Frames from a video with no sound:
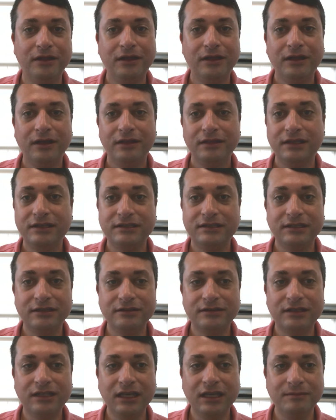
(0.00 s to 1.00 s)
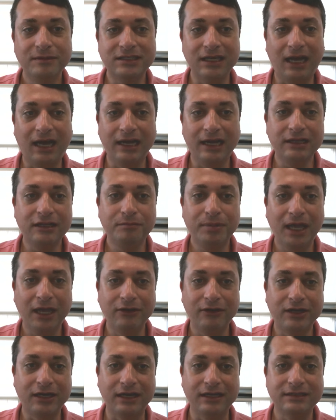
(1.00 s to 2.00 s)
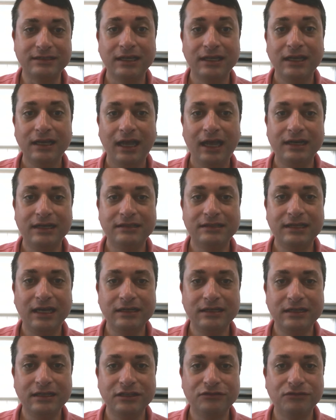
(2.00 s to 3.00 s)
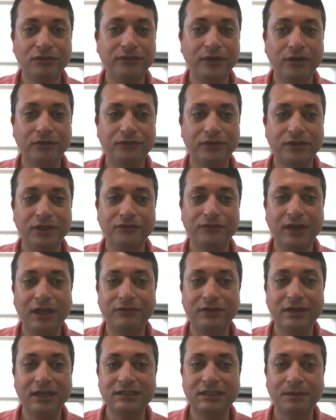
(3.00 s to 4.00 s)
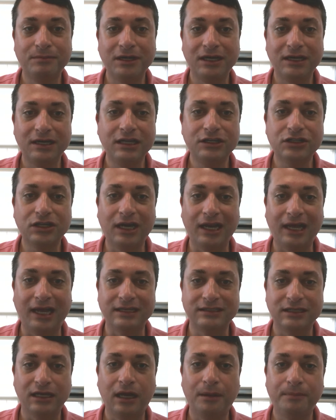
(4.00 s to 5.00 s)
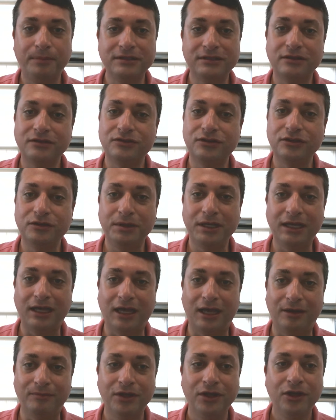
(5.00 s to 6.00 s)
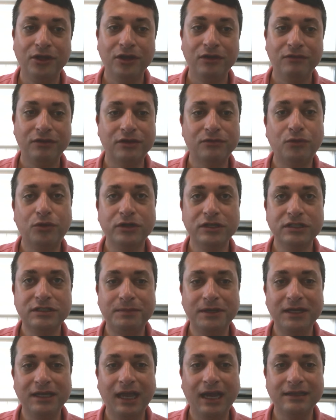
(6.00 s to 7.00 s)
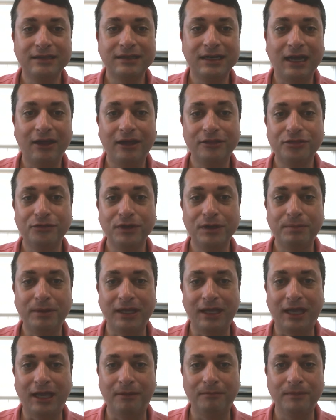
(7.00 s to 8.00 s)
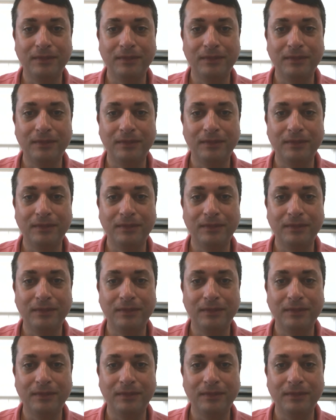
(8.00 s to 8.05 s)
This year's theme is Island Paradise, and attendees will vote for their favorite exhibit in each class up until 2 p.m., with awards being handed out at 3 p.m.